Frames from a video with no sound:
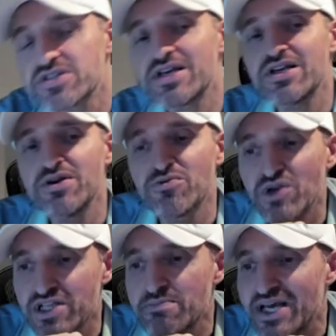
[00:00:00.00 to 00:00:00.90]
it's it, it
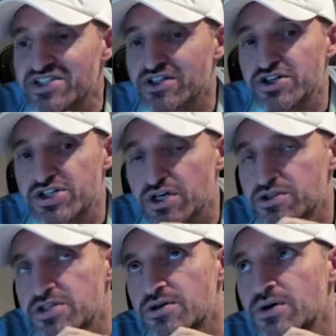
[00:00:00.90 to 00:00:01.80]
really basically
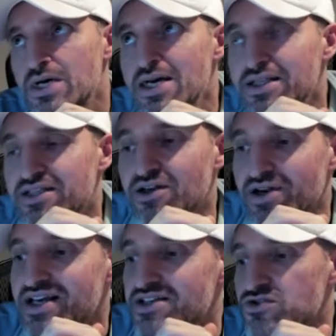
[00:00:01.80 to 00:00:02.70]
shows you that there
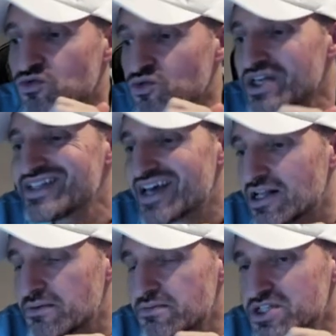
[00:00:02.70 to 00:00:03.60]
is
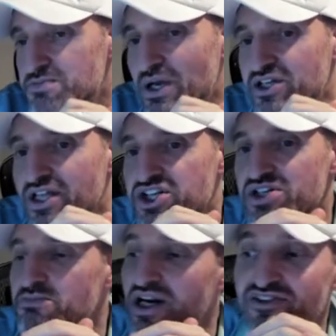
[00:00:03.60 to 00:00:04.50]
retail
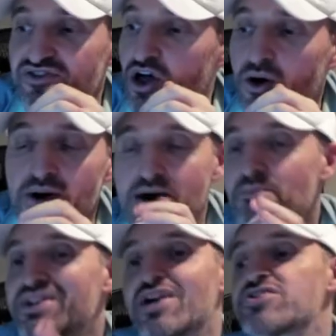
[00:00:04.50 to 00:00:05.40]
speculation money flow,
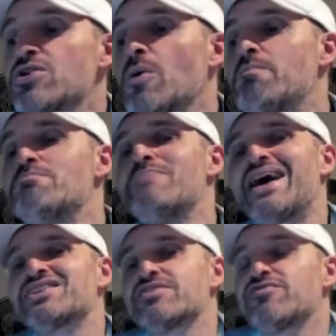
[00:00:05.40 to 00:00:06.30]
but there's no
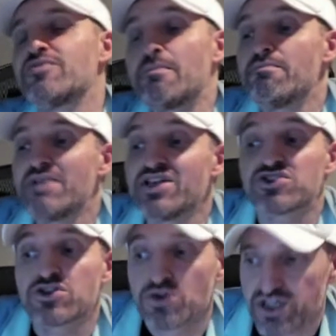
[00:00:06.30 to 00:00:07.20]
massive
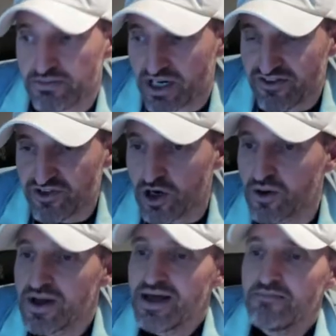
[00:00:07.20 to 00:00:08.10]
institutional money
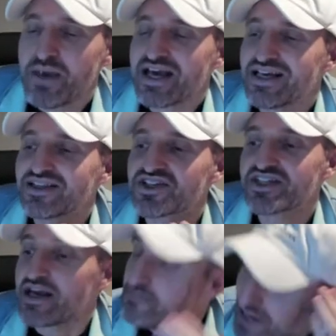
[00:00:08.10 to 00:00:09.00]
flow making the
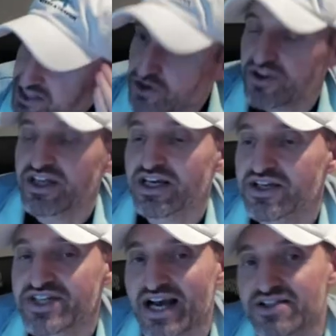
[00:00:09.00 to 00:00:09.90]
same bets or thinking
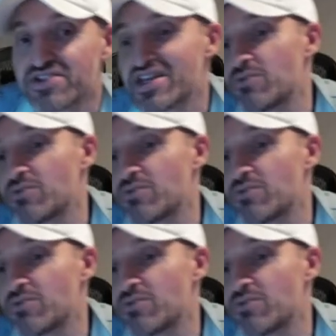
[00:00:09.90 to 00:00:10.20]
exactly the